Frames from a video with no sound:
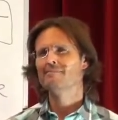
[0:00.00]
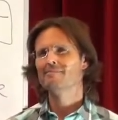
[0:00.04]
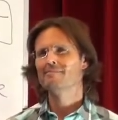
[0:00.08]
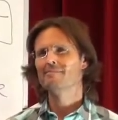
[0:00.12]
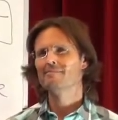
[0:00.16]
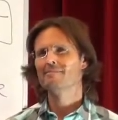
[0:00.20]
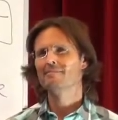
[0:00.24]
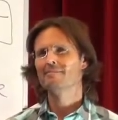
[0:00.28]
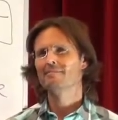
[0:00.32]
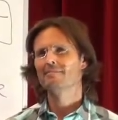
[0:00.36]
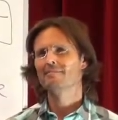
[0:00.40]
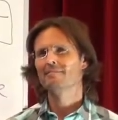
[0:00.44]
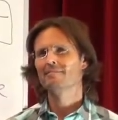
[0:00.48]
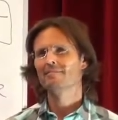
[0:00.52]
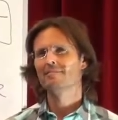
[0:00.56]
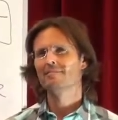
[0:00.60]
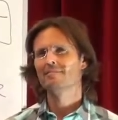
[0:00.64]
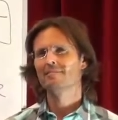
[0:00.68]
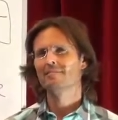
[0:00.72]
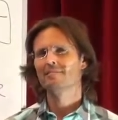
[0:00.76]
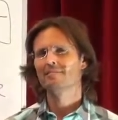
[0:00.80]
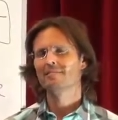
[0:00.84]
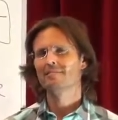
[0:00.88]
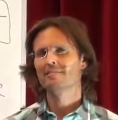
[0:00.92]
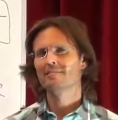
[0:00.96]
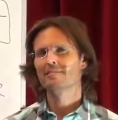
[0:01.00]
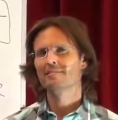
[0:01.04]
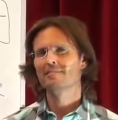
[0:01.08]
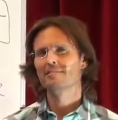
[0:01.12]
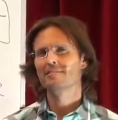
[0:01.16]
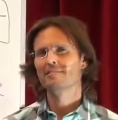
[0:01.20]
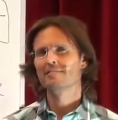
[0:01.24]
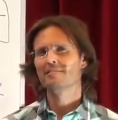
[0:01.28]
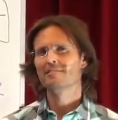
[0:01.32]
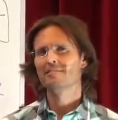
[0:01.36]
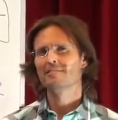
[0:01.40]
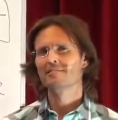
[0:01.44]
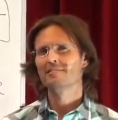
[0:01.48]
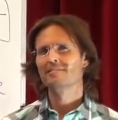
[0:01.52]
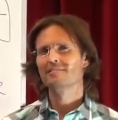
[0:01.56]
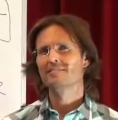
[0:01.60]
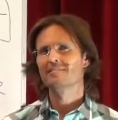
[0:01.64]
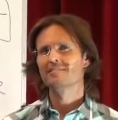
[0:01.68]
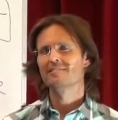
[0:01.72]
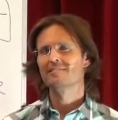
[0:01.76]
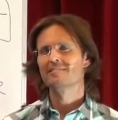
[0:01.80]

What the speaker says: (no one is talking)